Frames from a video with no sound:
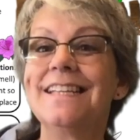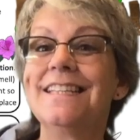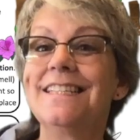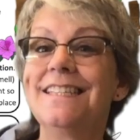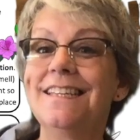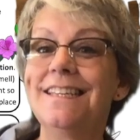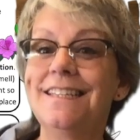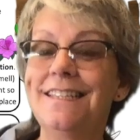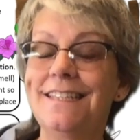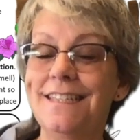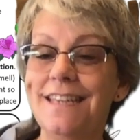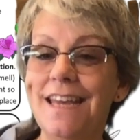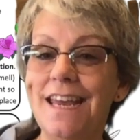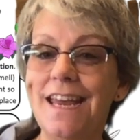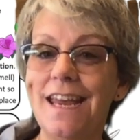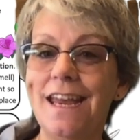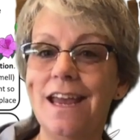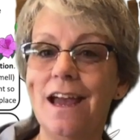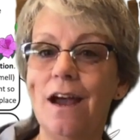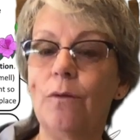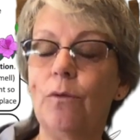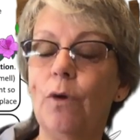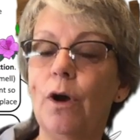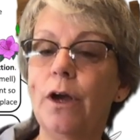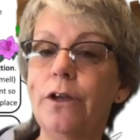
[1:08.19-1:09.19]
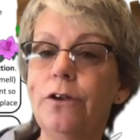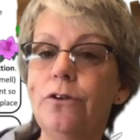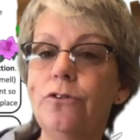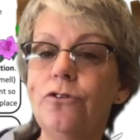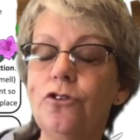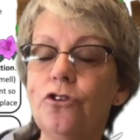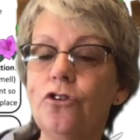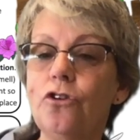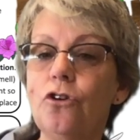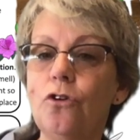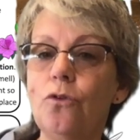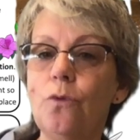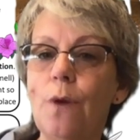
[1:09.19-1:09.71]
Today I want you
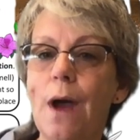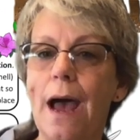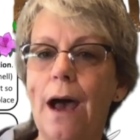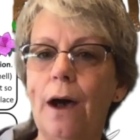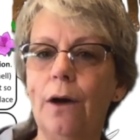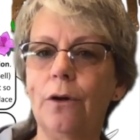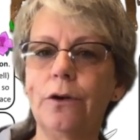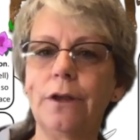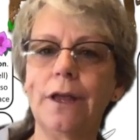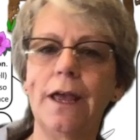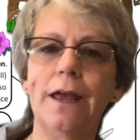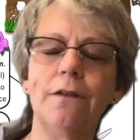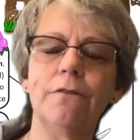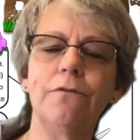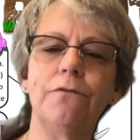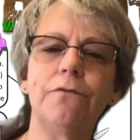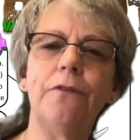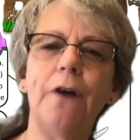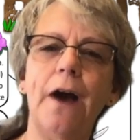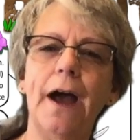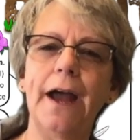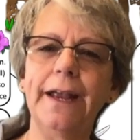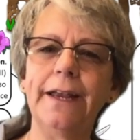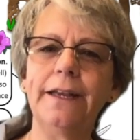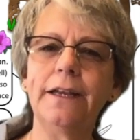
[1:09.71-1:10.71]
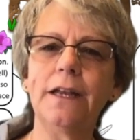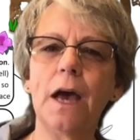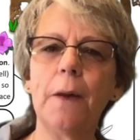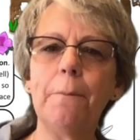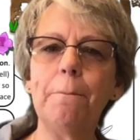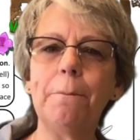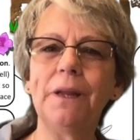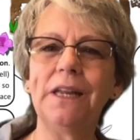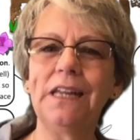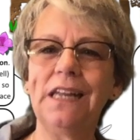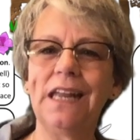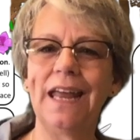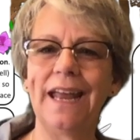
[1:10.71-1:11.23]
to go out and find a
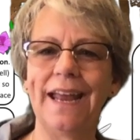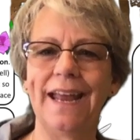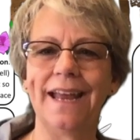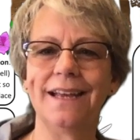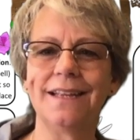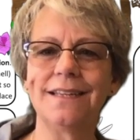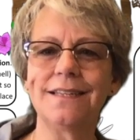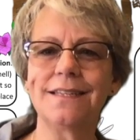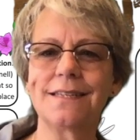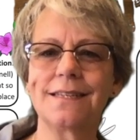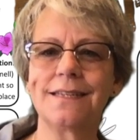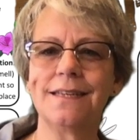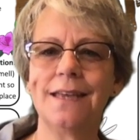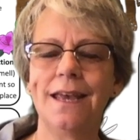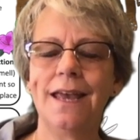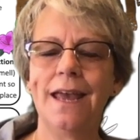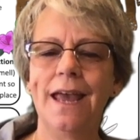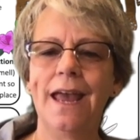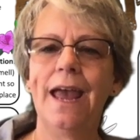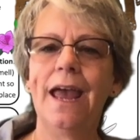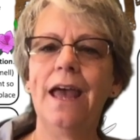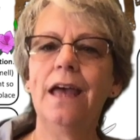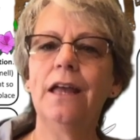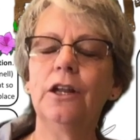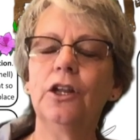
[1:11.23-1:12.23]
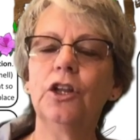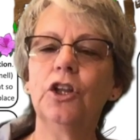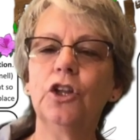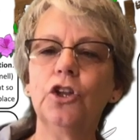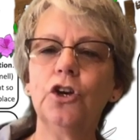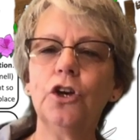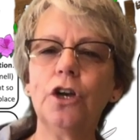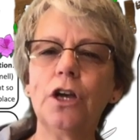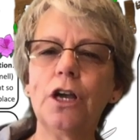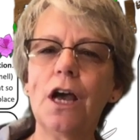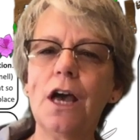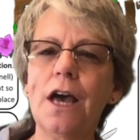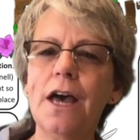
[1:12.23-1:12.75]
plant and
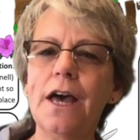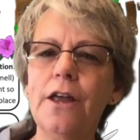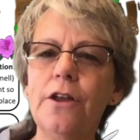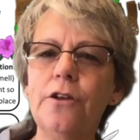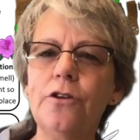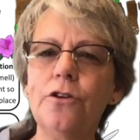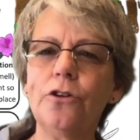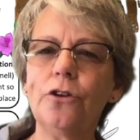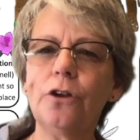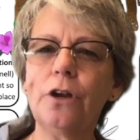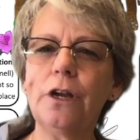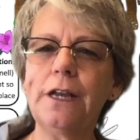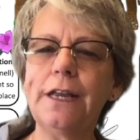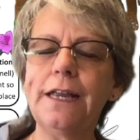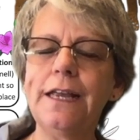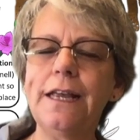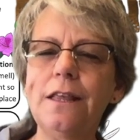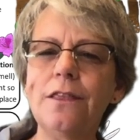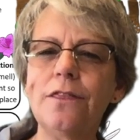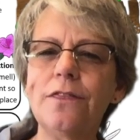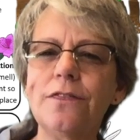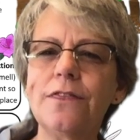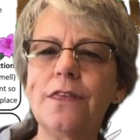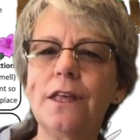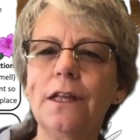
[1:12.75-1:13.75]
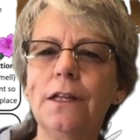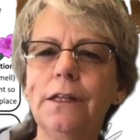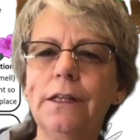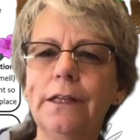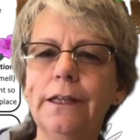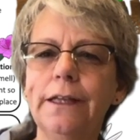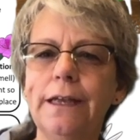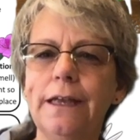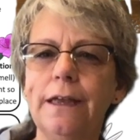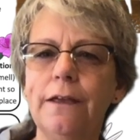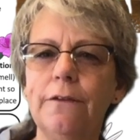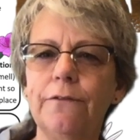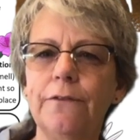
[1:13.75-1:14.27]
look underneath the
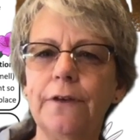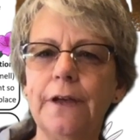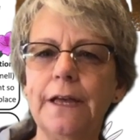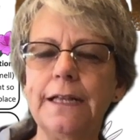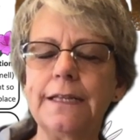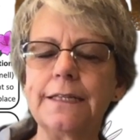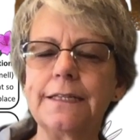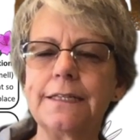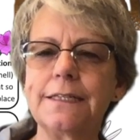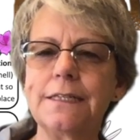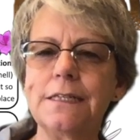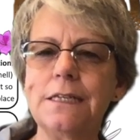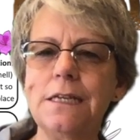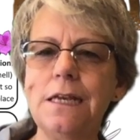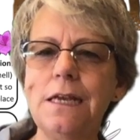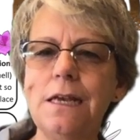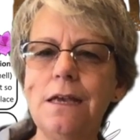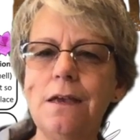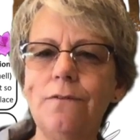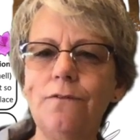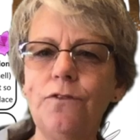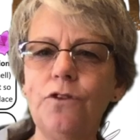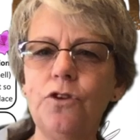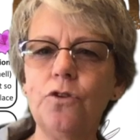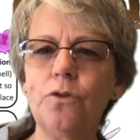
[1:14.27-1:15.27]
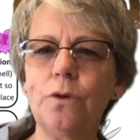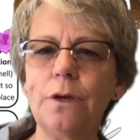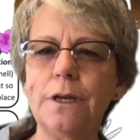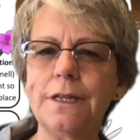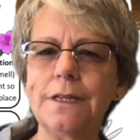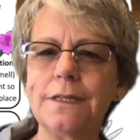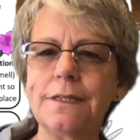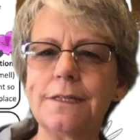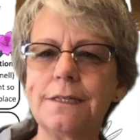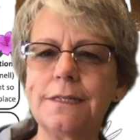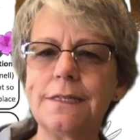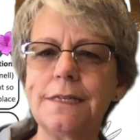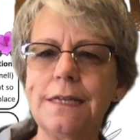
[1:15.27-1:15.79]
leaf and see if you
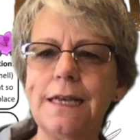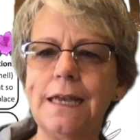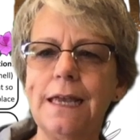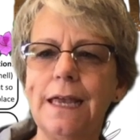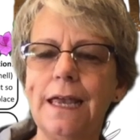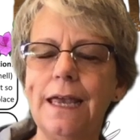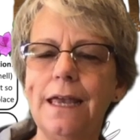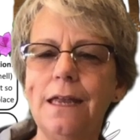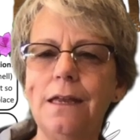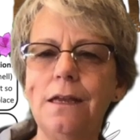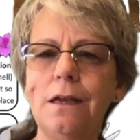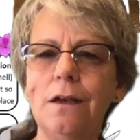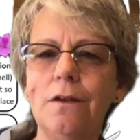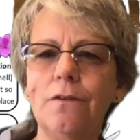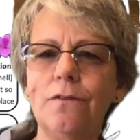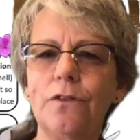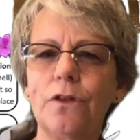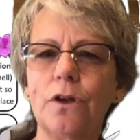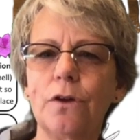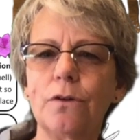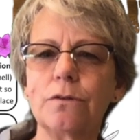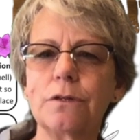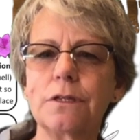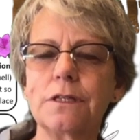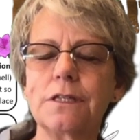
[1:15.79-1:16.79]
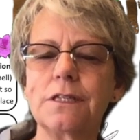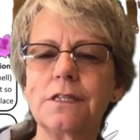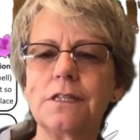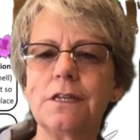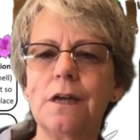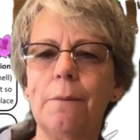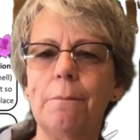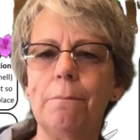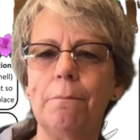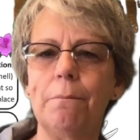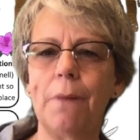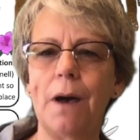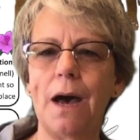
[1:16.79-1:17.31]
can see any of those
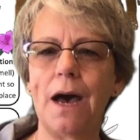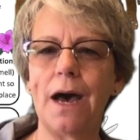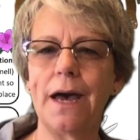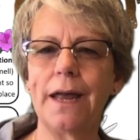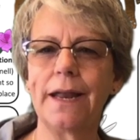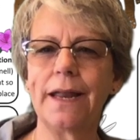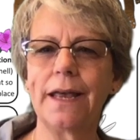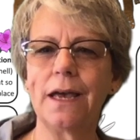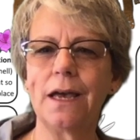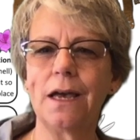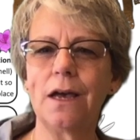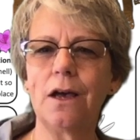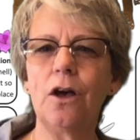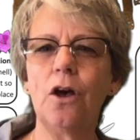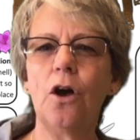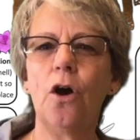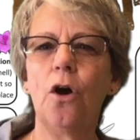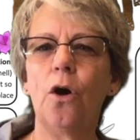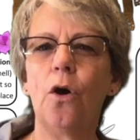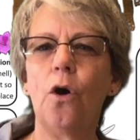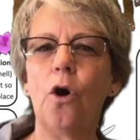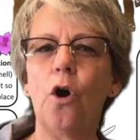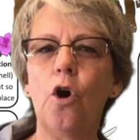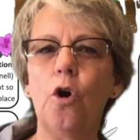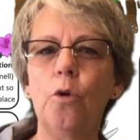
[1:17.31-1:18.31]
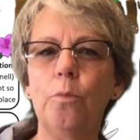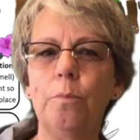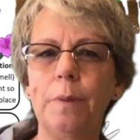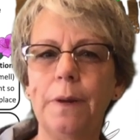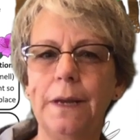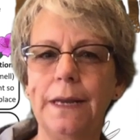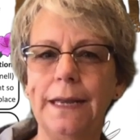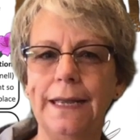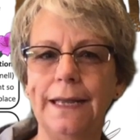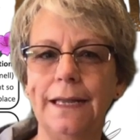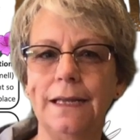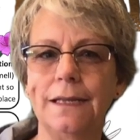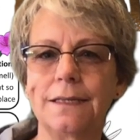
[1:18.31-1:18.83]
stomata
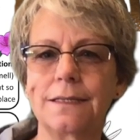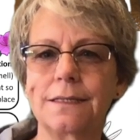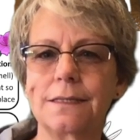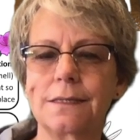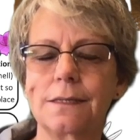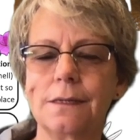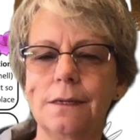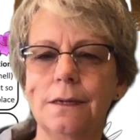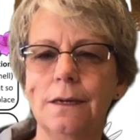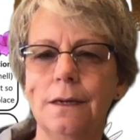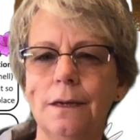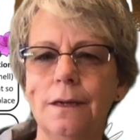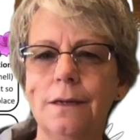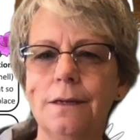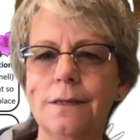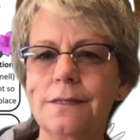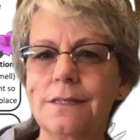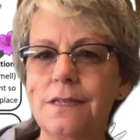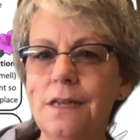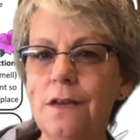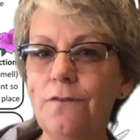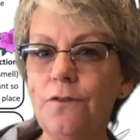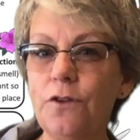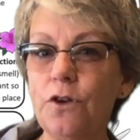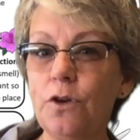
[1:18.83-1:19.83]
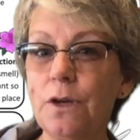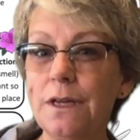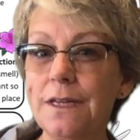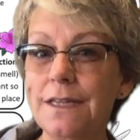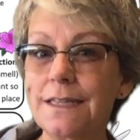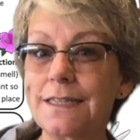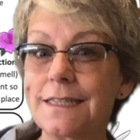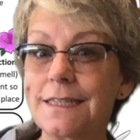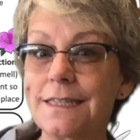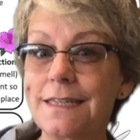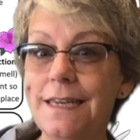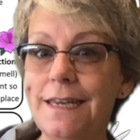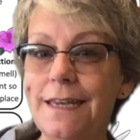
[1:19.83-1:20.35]
openings. See if you can
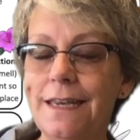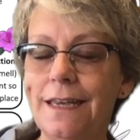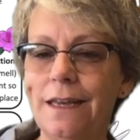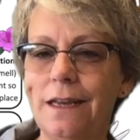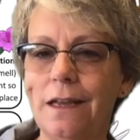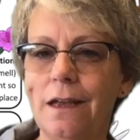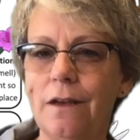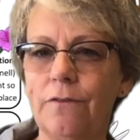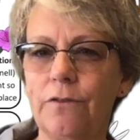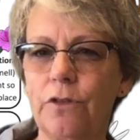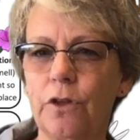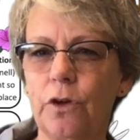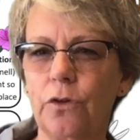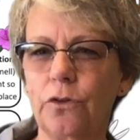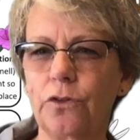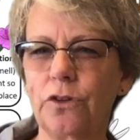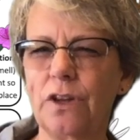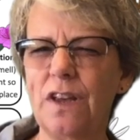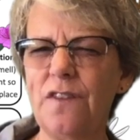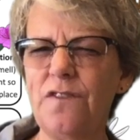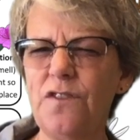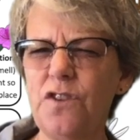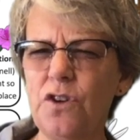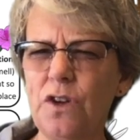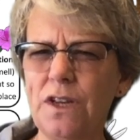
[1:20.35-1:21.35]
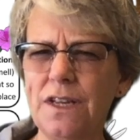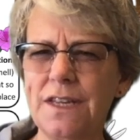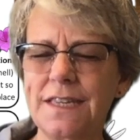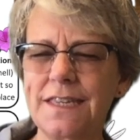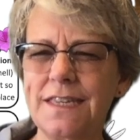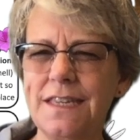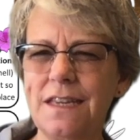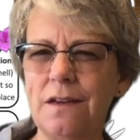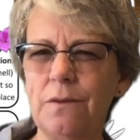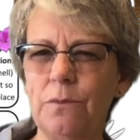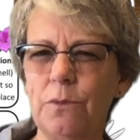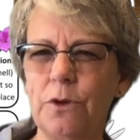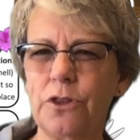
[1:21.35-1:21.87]
see any of those. If you can
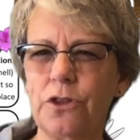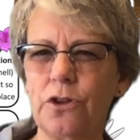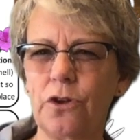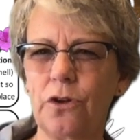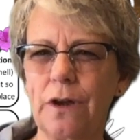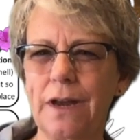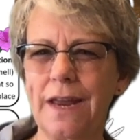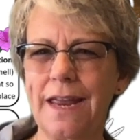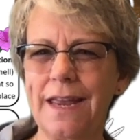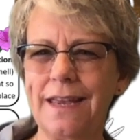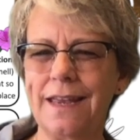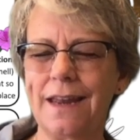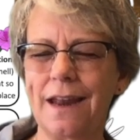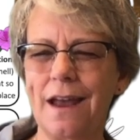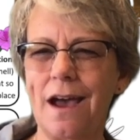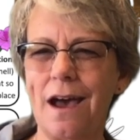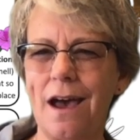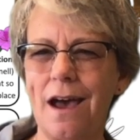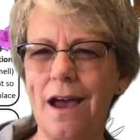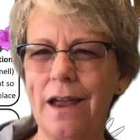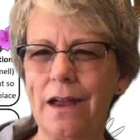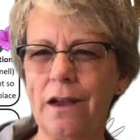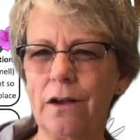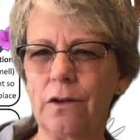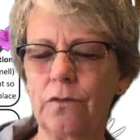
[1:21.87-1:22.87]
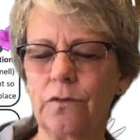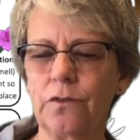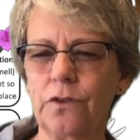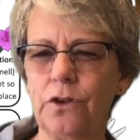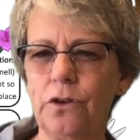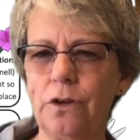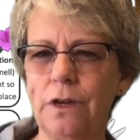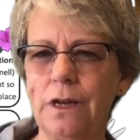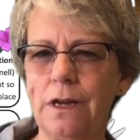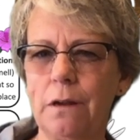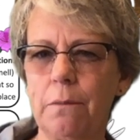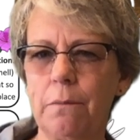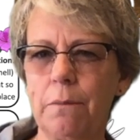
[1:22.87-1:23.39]
see them with your naked eye or if you
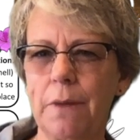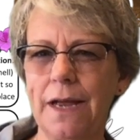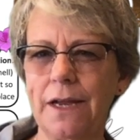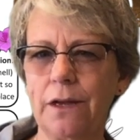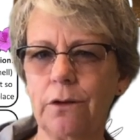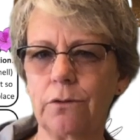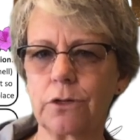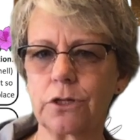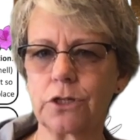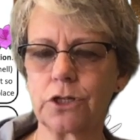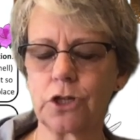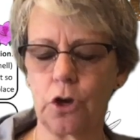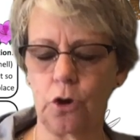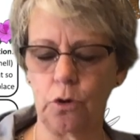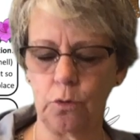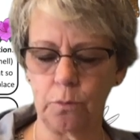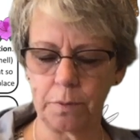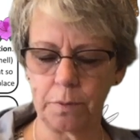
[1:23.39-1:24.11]
need a microscope.